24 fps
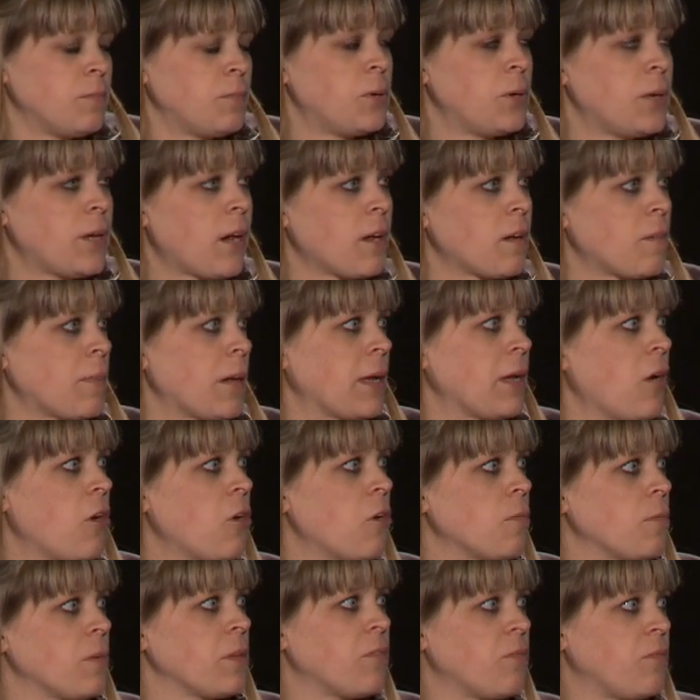put out of my
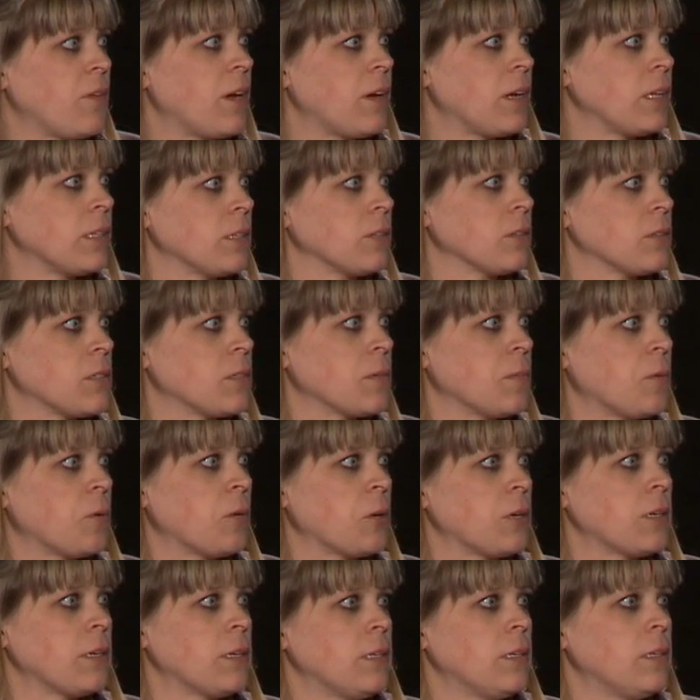home with very little
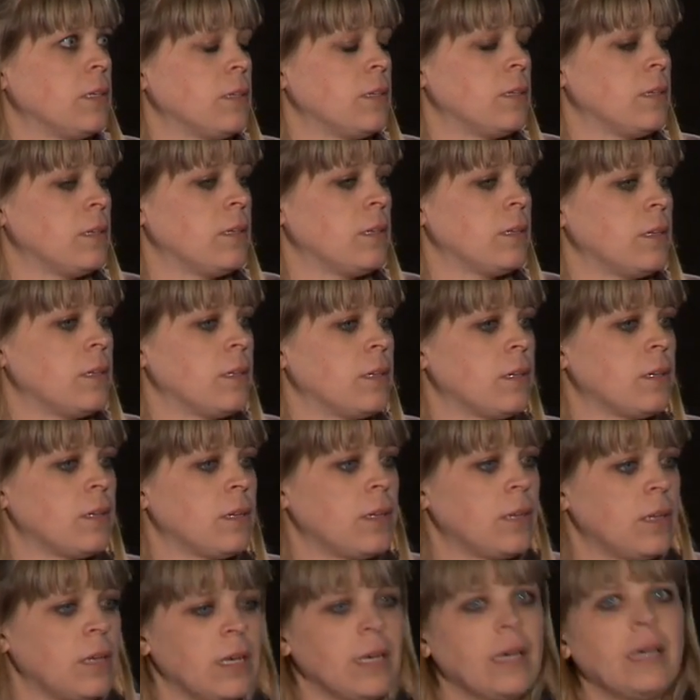support.
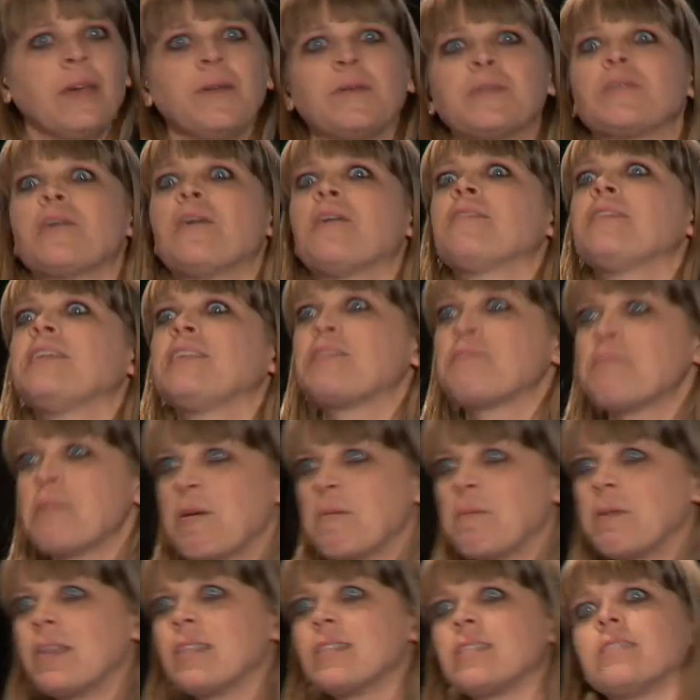It was all these
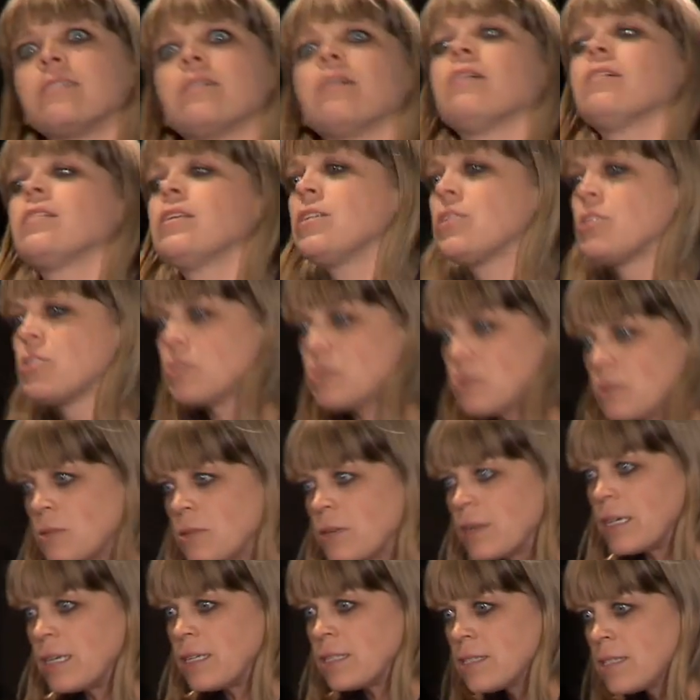moments and all these
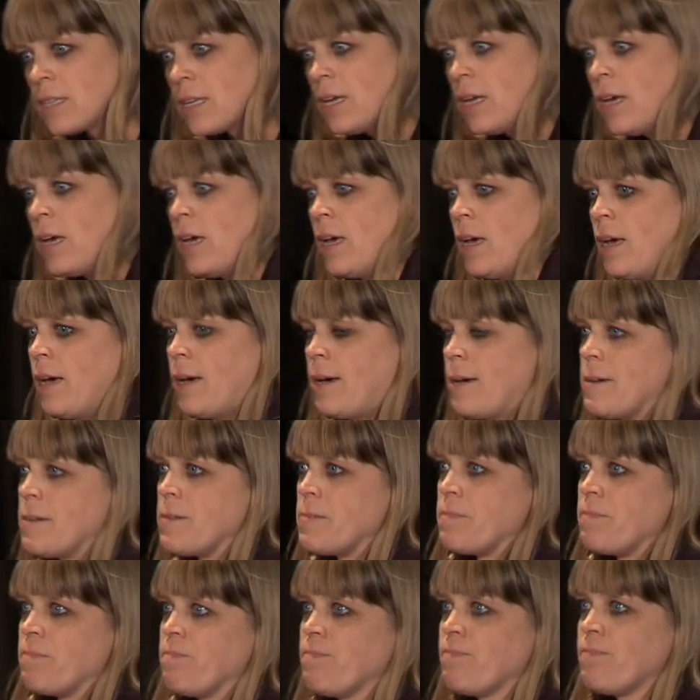stories
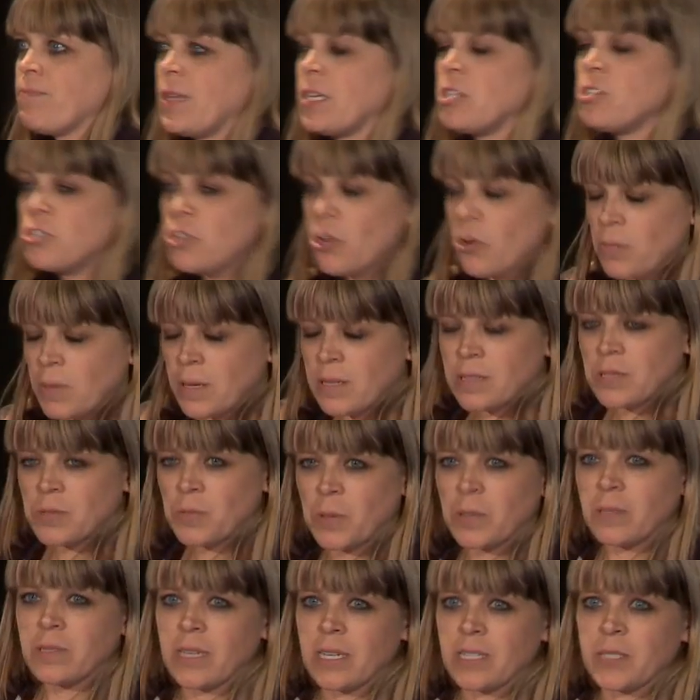that showed me this
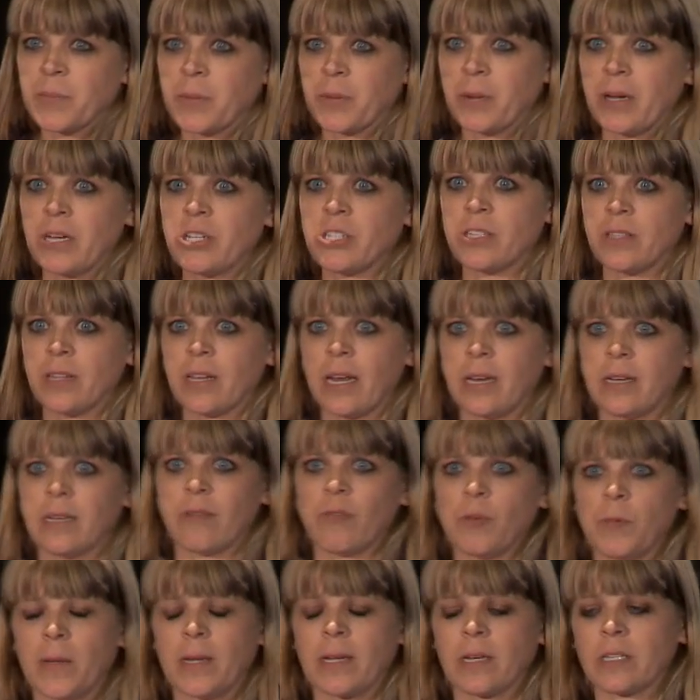real desperation that I'd
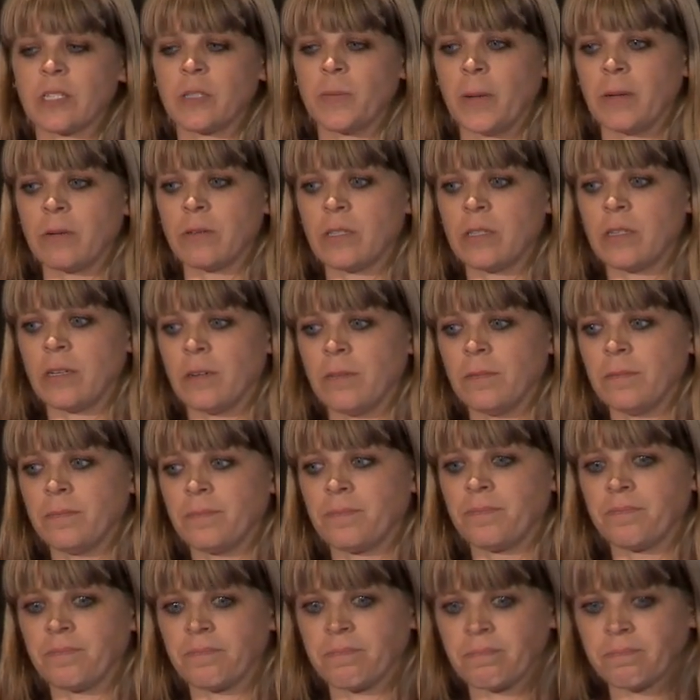never been exposed to.
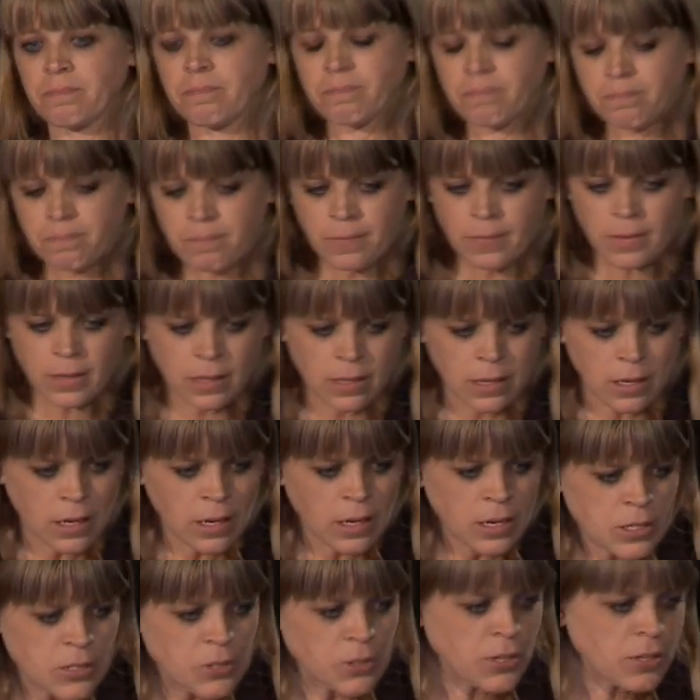
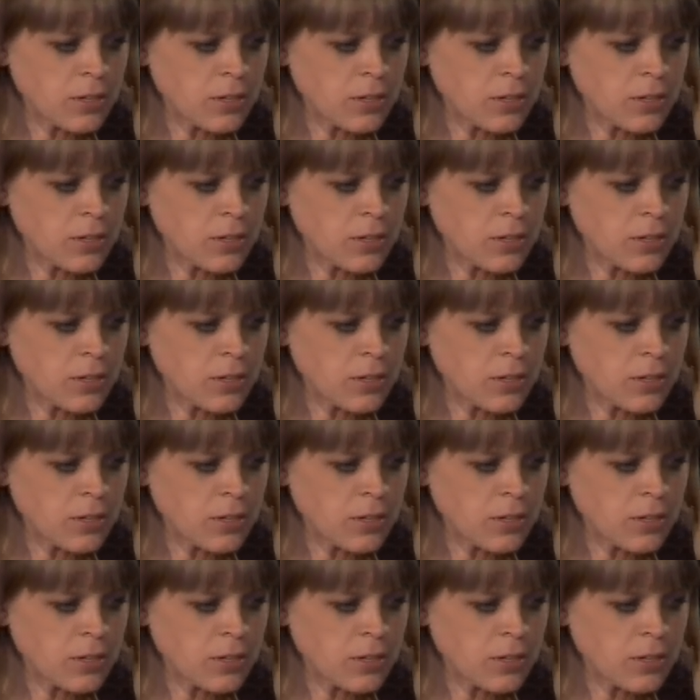So